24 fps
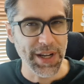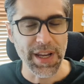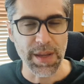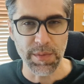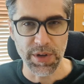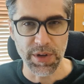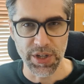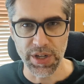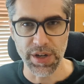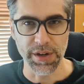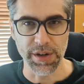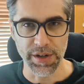
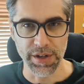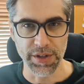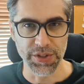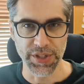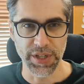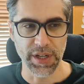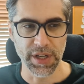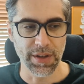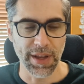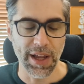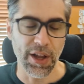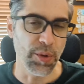materials
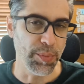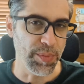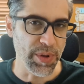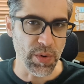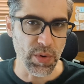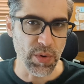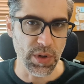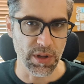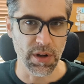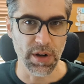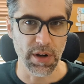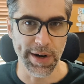that'll help
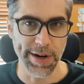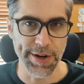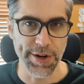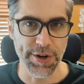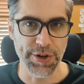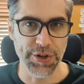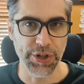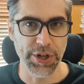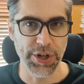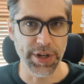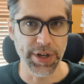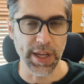you along in your
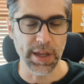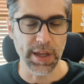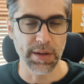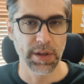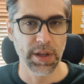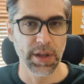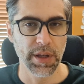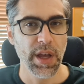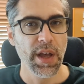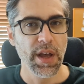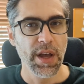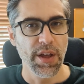journey.
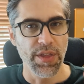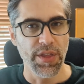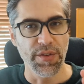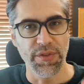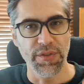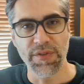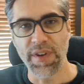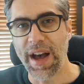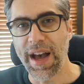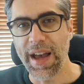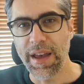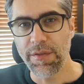The
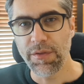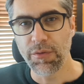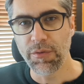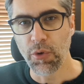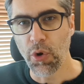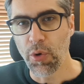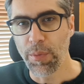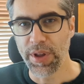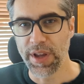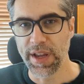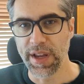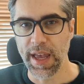5
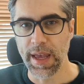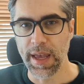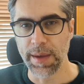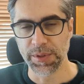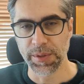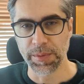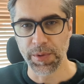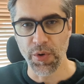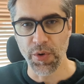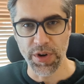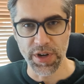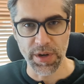role-playing games
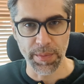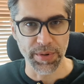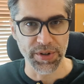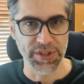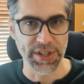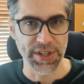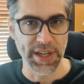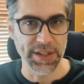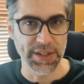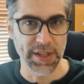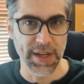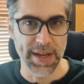I'm going to
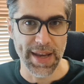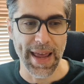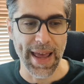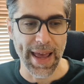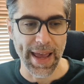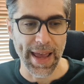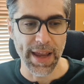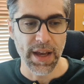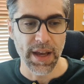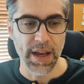present today